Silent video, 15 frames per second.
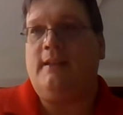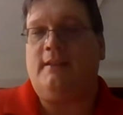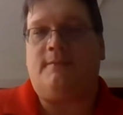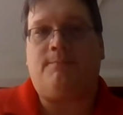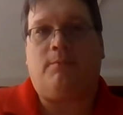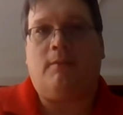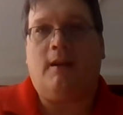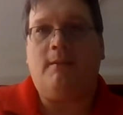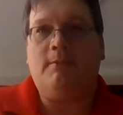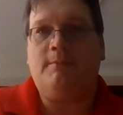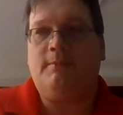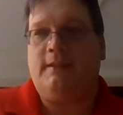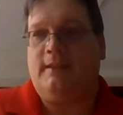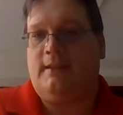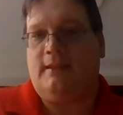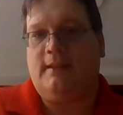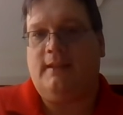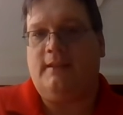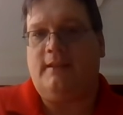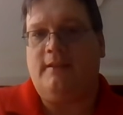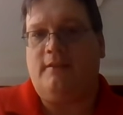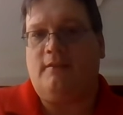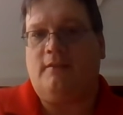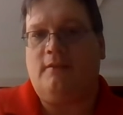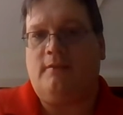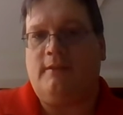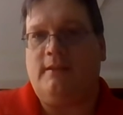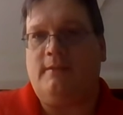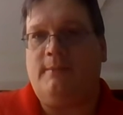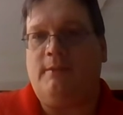is probably the thing that you're
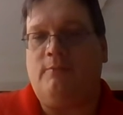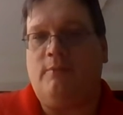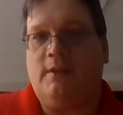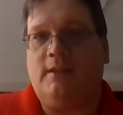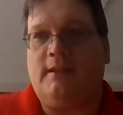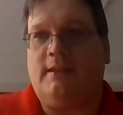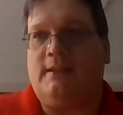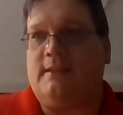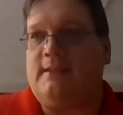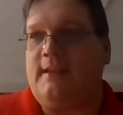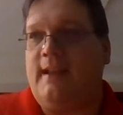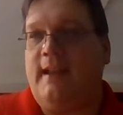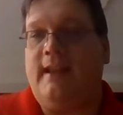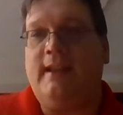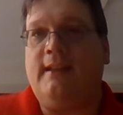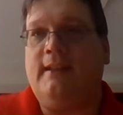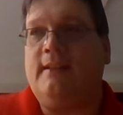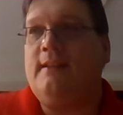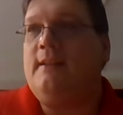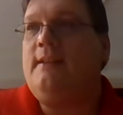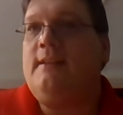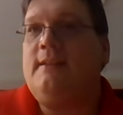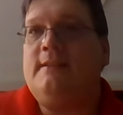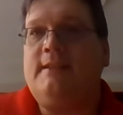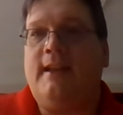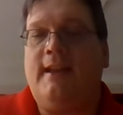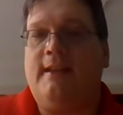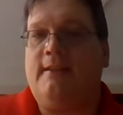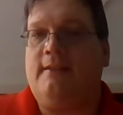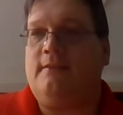going to be willing to take
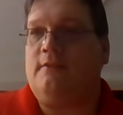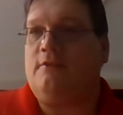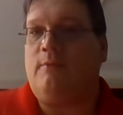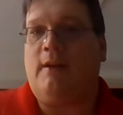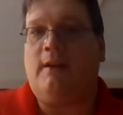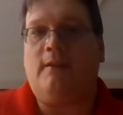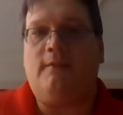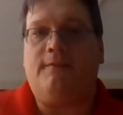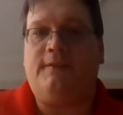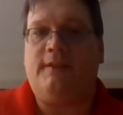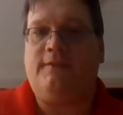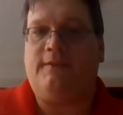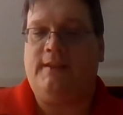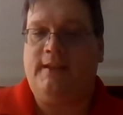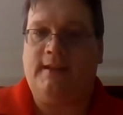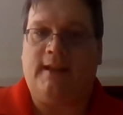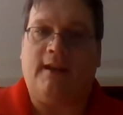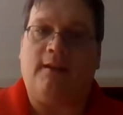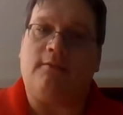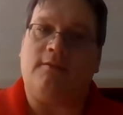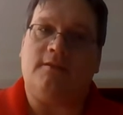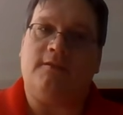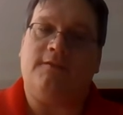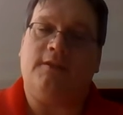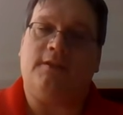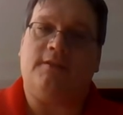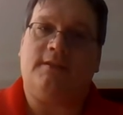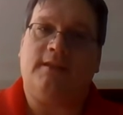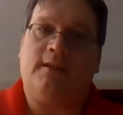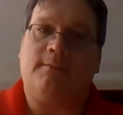10, 12, 15 hours of
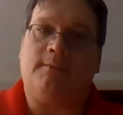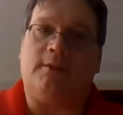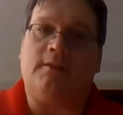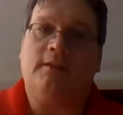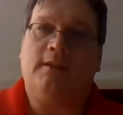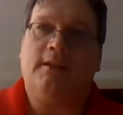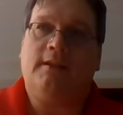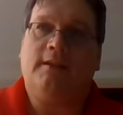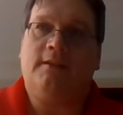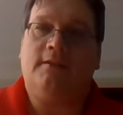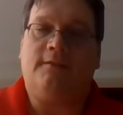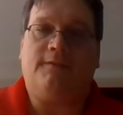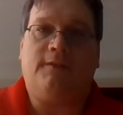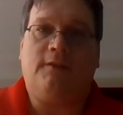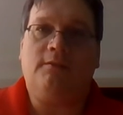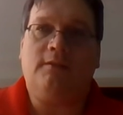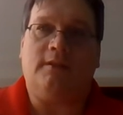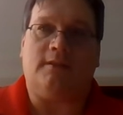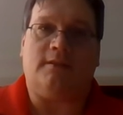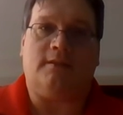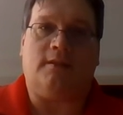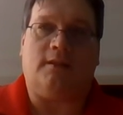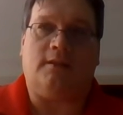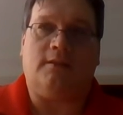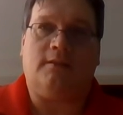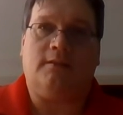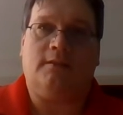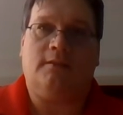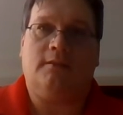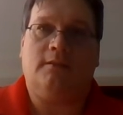your summer to focus on.
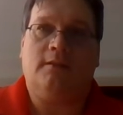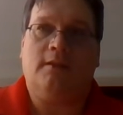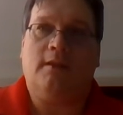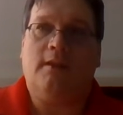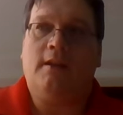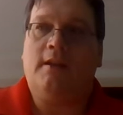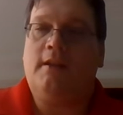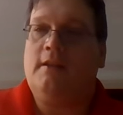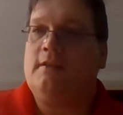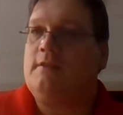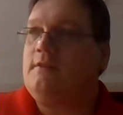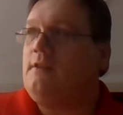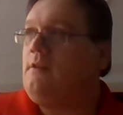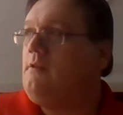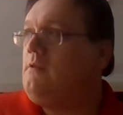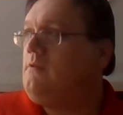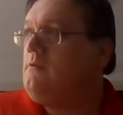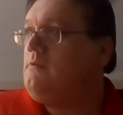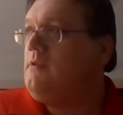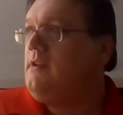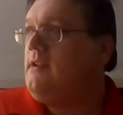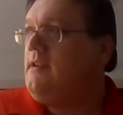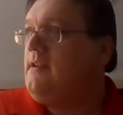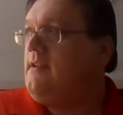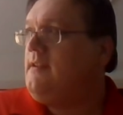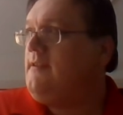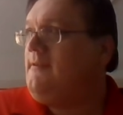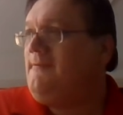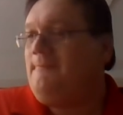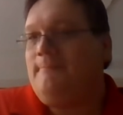So,
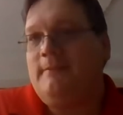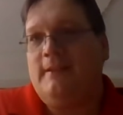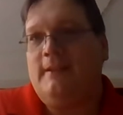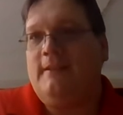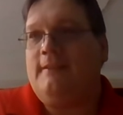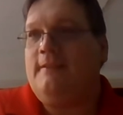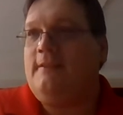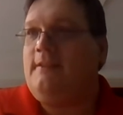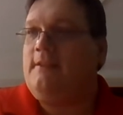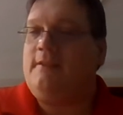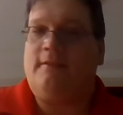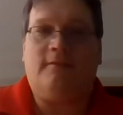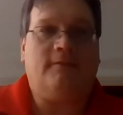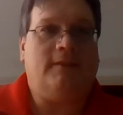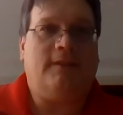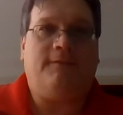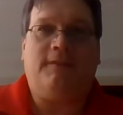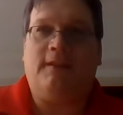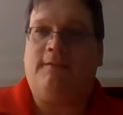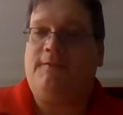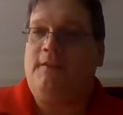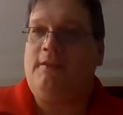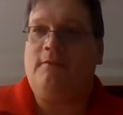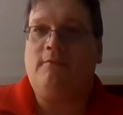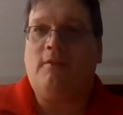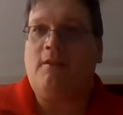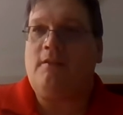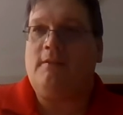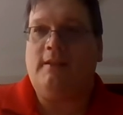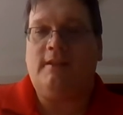if you
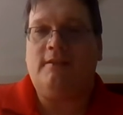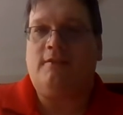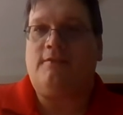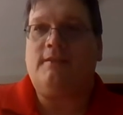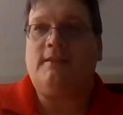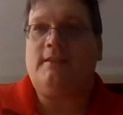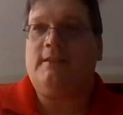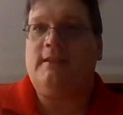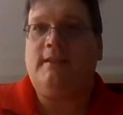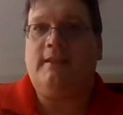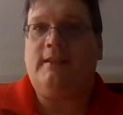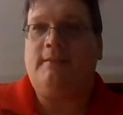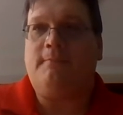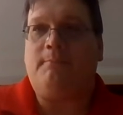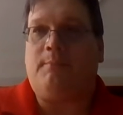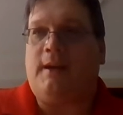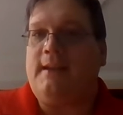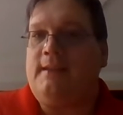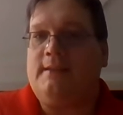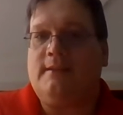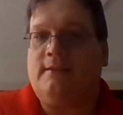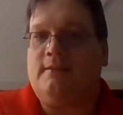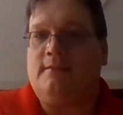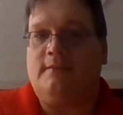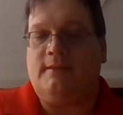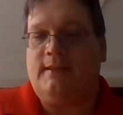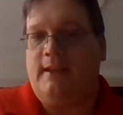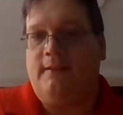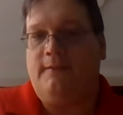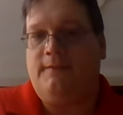aren't interested in bicycle
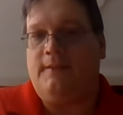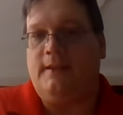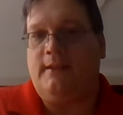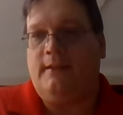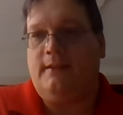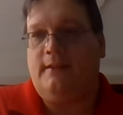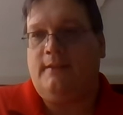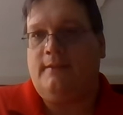safety,